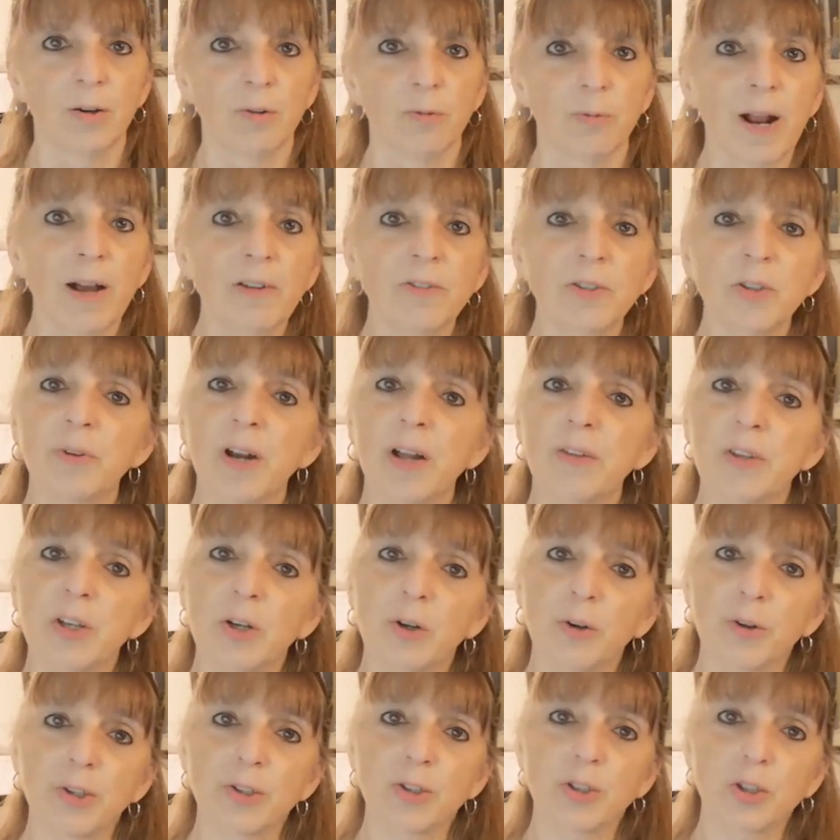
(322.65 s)
Round and Round
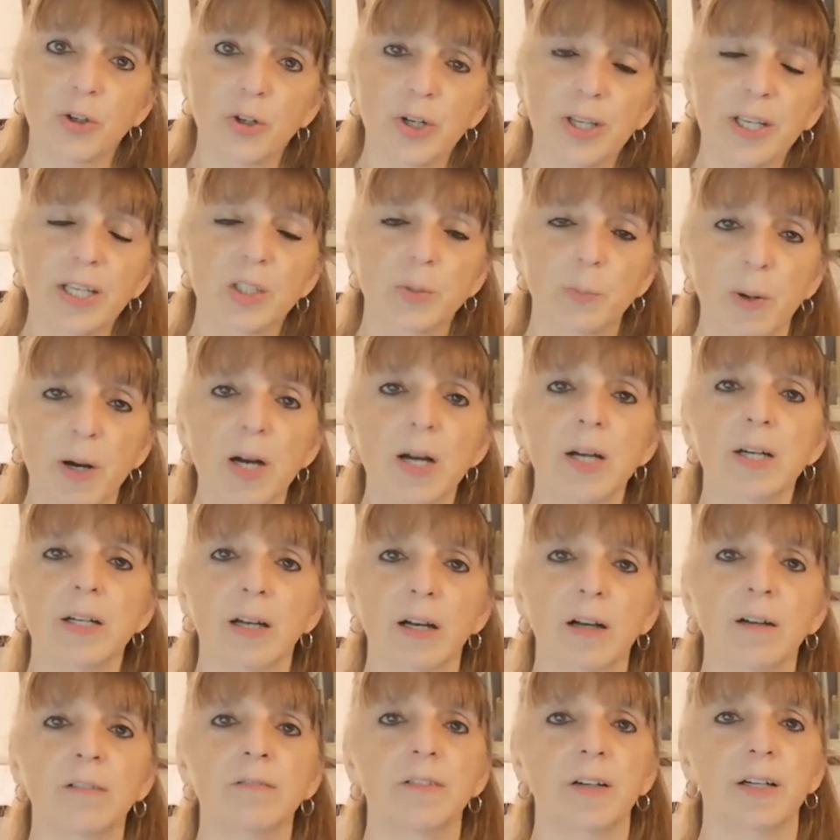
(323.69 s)
the Earth is Turning is part
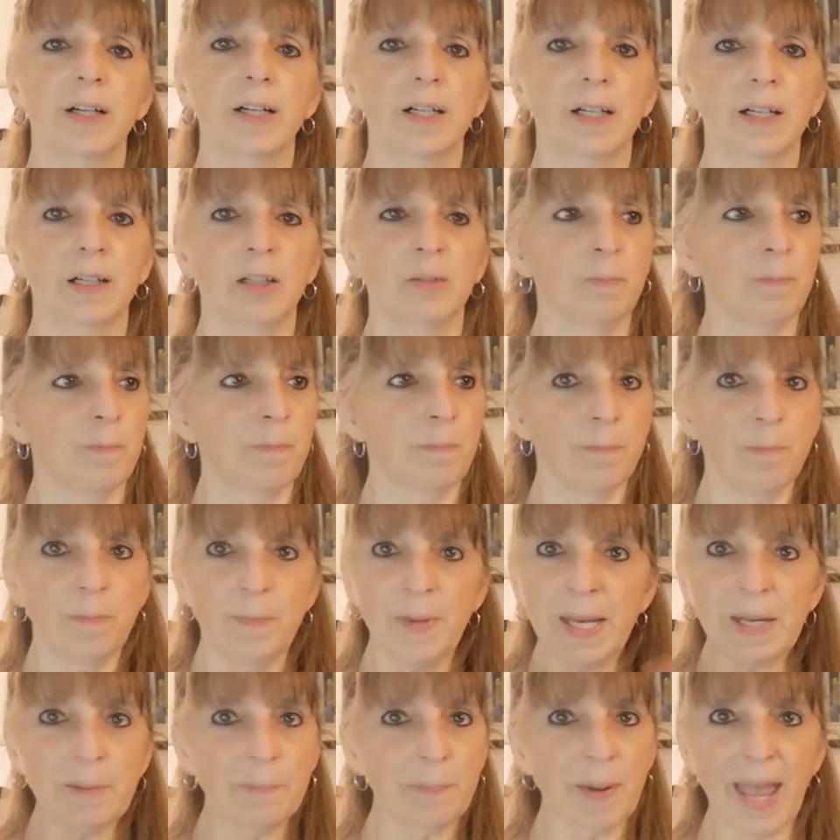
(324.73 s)
of a
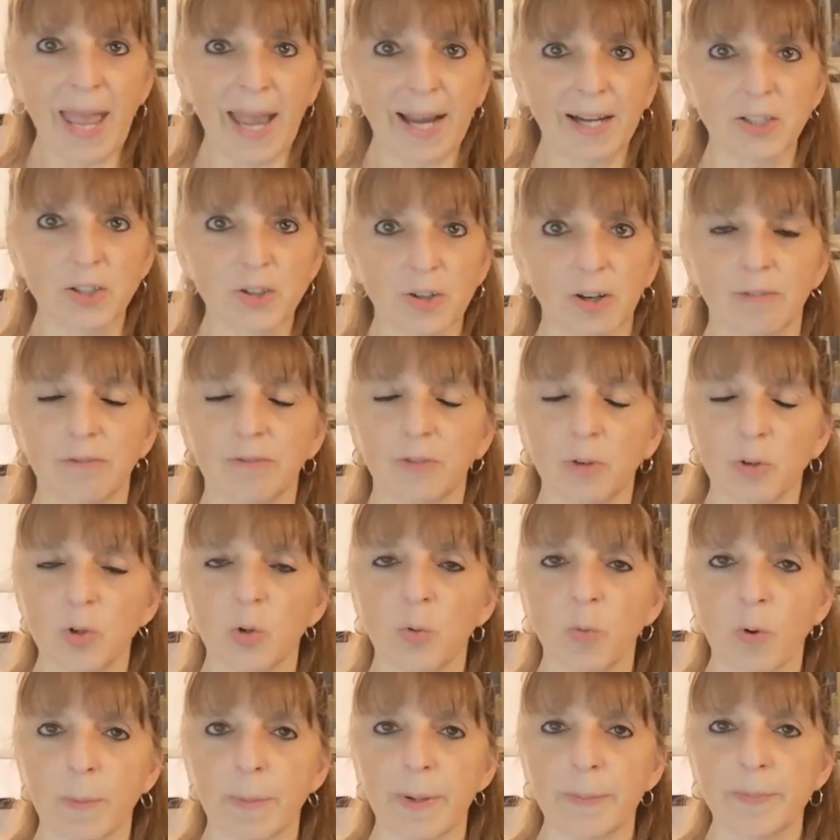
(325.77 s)
big package of
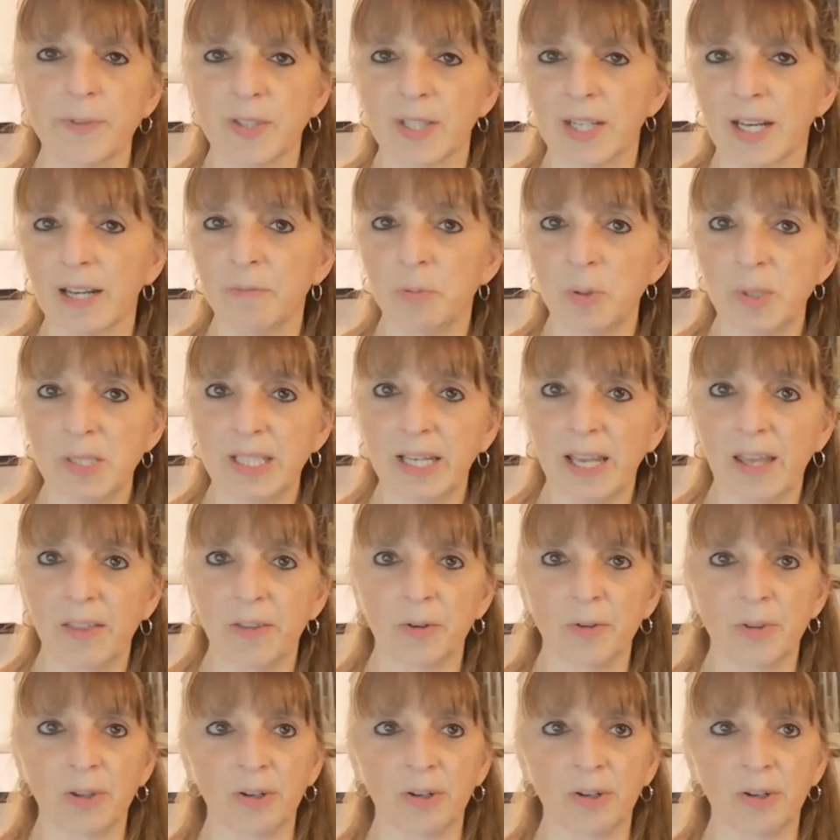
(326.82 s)
vocal warm-ups that I've put together.